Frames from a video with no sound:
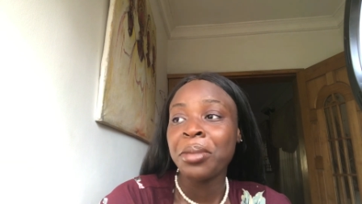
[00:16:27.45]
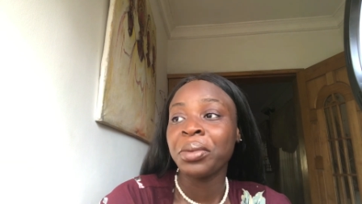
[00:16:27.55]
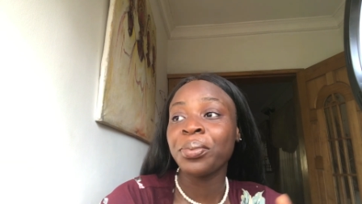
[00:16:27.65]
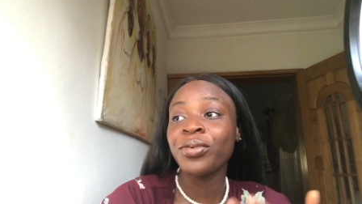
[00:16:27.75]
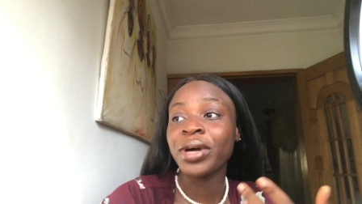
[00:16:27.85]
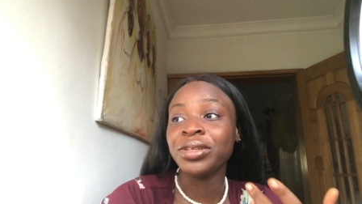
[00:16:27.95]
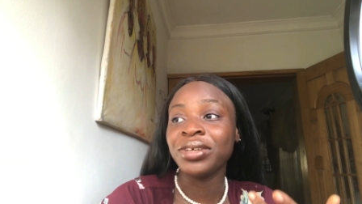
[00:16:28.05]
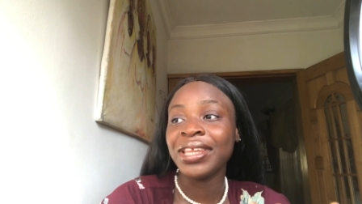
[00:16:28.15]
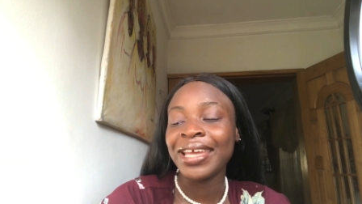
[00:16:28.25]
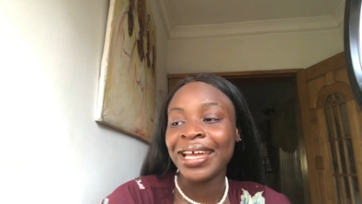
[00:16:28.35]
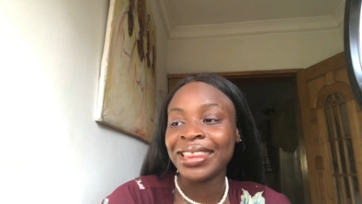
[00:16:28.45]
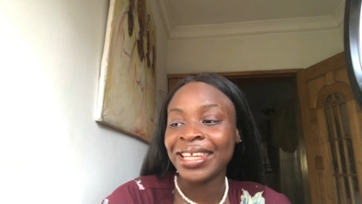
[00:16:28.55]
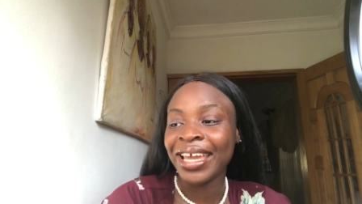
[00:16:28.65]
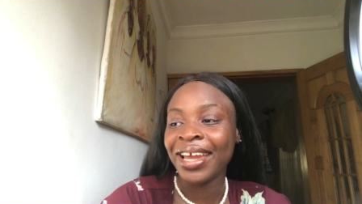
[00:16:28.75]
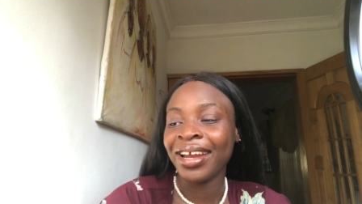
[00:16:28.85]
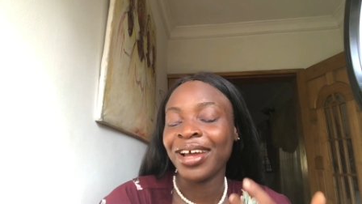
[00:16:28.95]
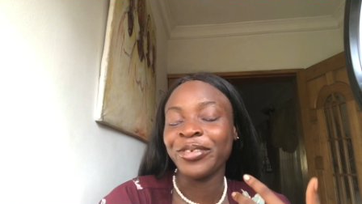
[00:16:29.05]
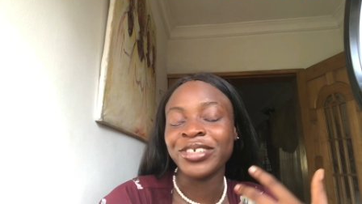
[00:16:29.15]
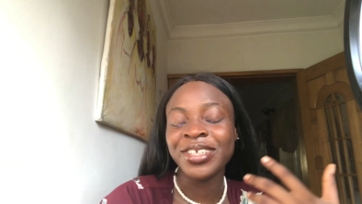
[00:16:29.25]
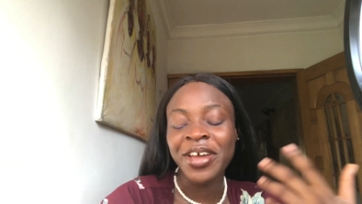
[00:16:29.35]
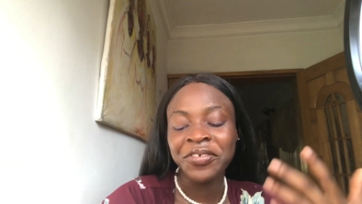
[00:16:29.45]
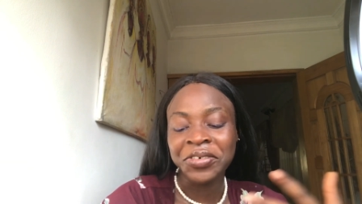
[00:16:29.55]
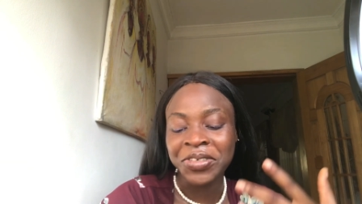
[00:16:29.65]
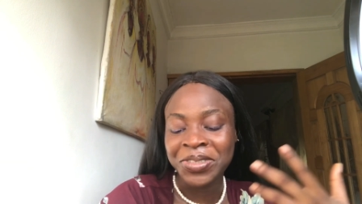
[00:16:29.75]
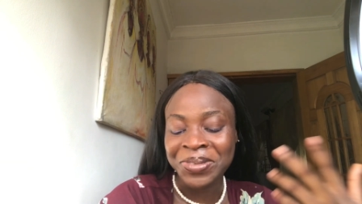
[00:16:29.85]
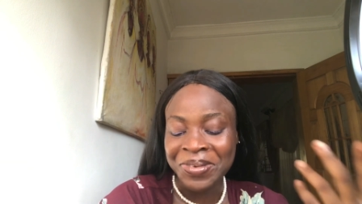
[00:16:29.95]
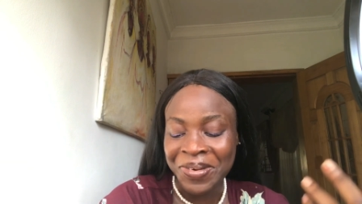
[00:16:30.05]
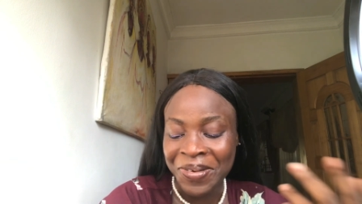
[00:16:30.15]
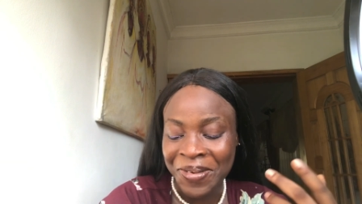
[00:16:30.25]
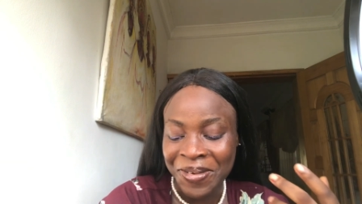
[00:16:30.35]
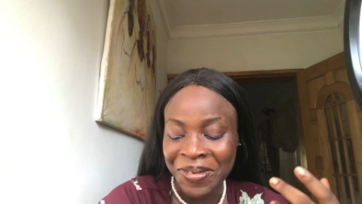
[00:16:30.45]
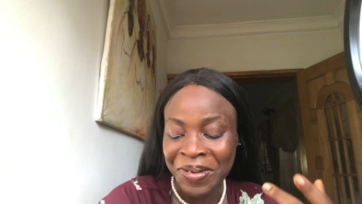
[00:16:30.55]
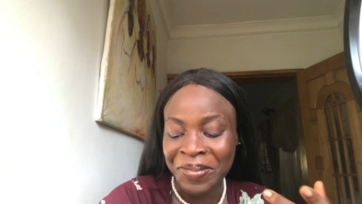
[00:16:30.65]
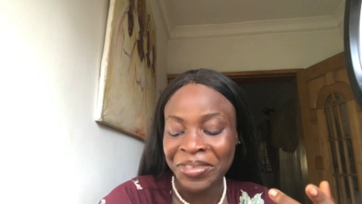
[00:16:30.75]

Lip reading: People were doing their thing, and it was time for us to go home.